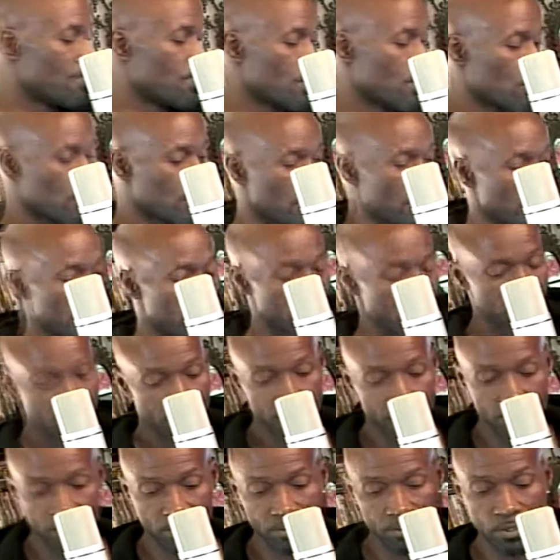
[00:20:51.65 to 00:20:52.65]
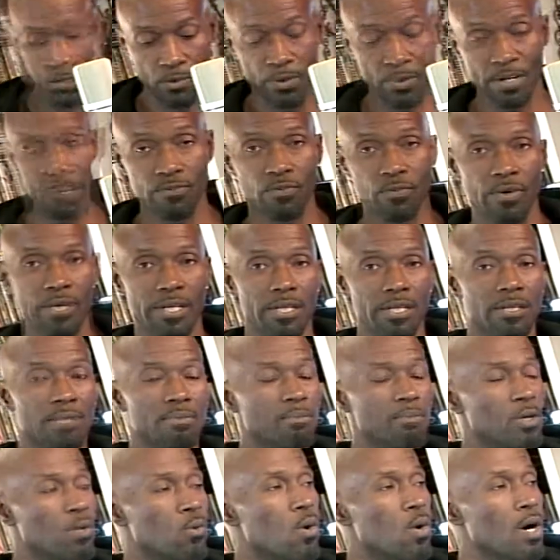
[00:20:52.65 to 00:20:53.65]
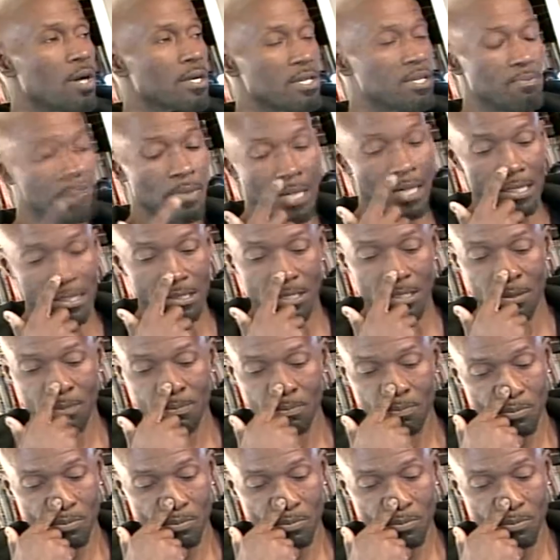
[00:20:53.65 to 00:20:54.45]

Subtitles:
the Greek Freak Milwaukee Bucks.